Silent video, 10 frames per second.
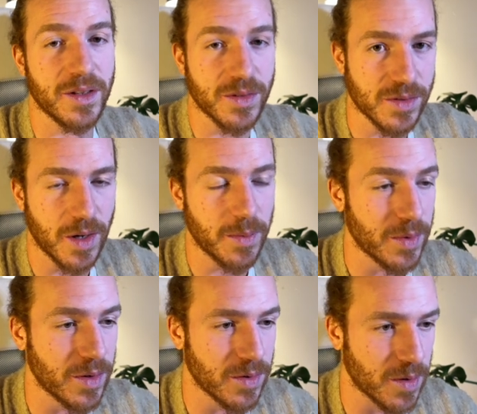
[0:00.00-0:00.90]
to stop
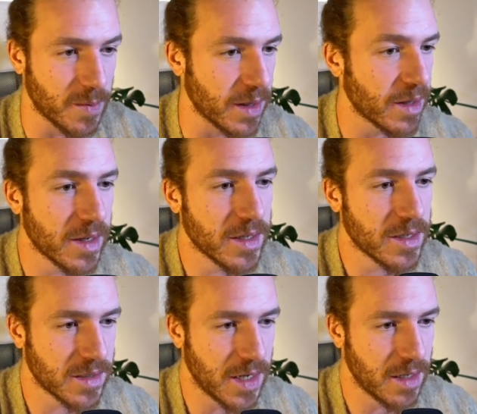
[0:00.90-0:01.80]
with a normal
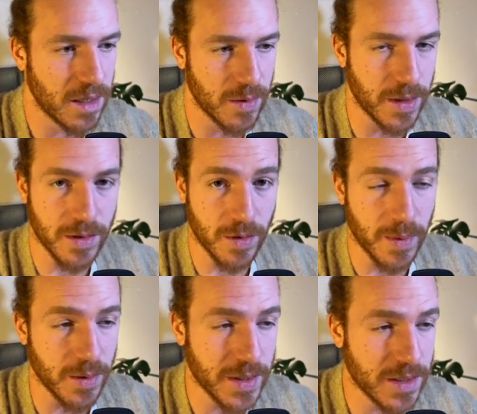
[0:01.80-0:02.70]
state, with a
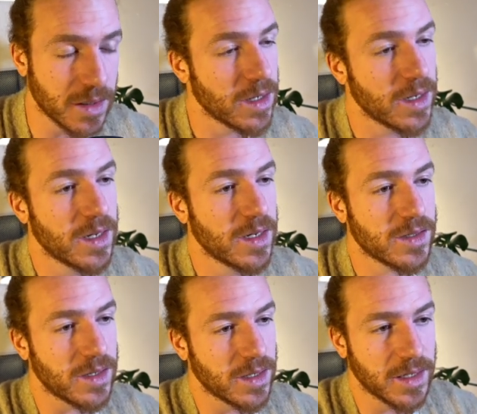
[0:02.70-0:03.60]
normal reason,
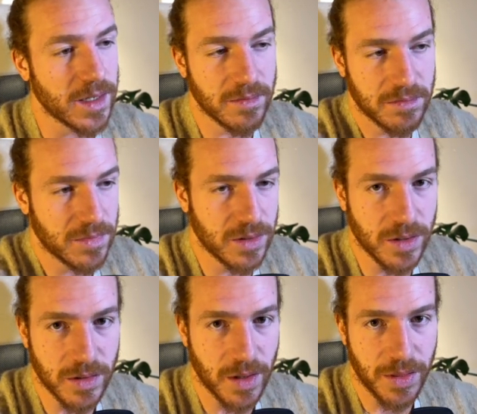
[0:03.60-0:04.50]
so that
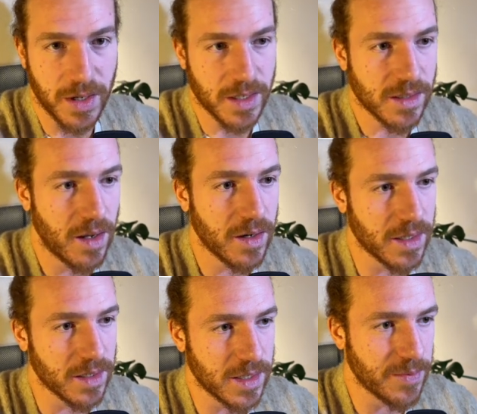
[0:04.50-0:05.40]
nothing gets logged
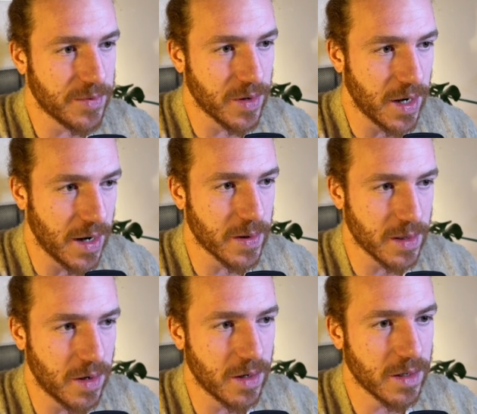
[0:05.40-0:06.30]
except for our
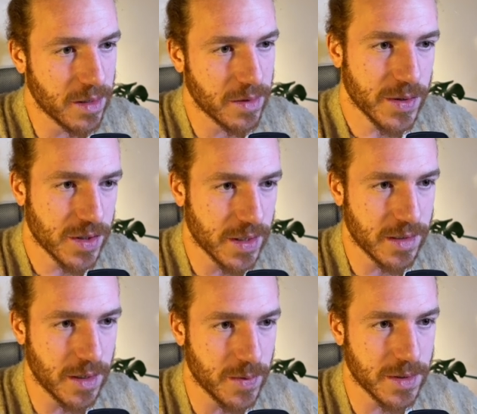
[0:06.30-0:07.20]
log, which says
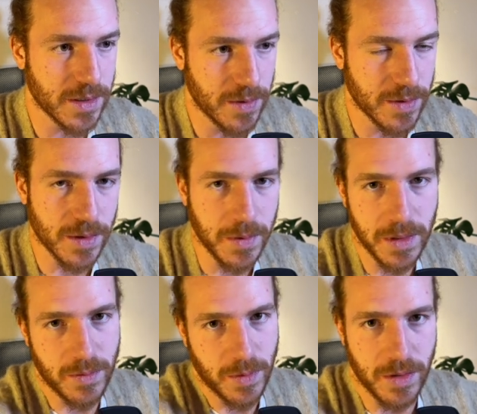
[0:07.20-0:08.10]
that there was an error. So
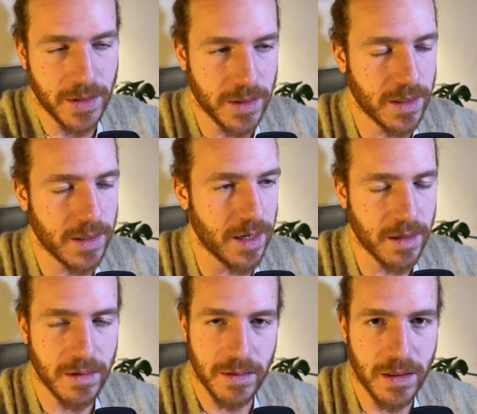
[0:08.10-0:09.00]
we know that the
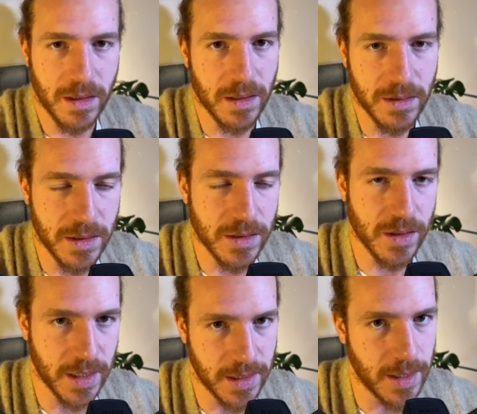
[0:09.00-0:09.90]
client
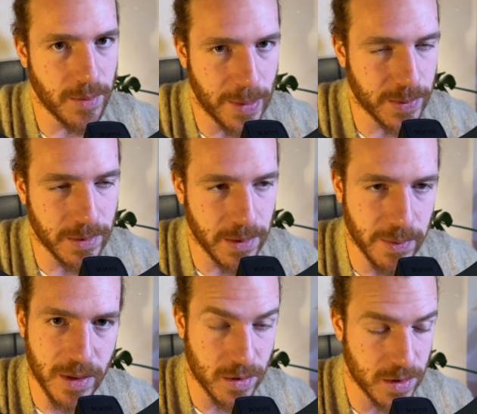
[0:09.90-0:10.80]
disconnected abruptly
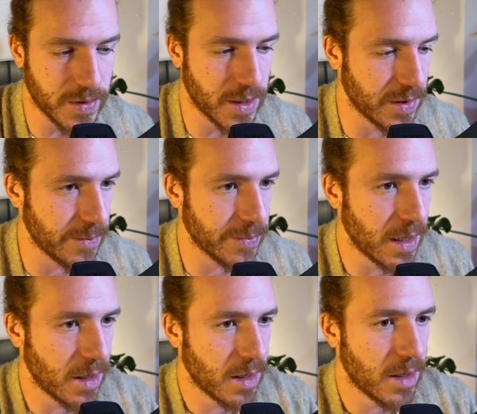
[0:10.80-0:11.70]
because of an error.
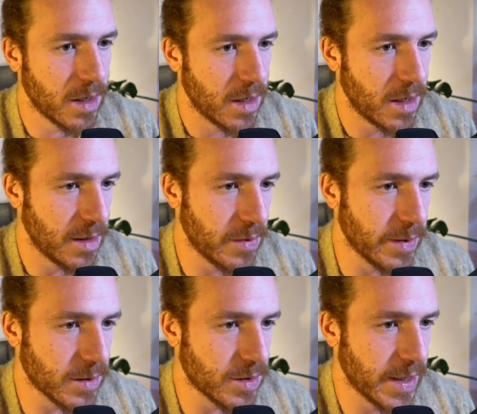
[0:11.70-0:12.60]
And then we
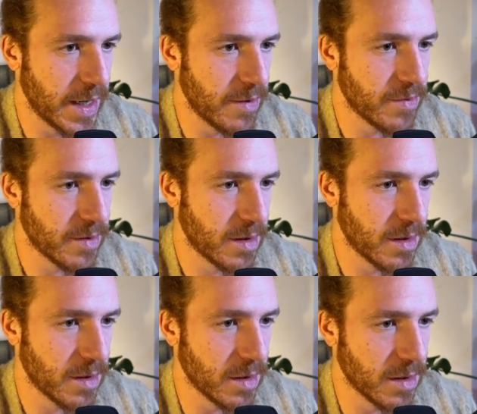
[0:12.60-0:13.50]
also have
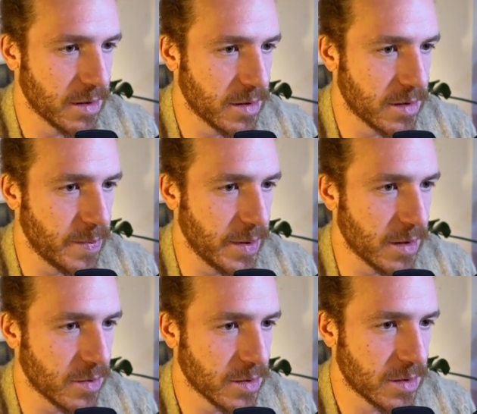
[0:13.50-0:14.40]
TCP
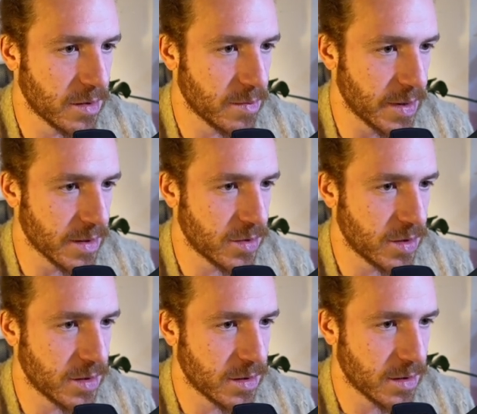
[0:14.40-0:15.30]
closed messages,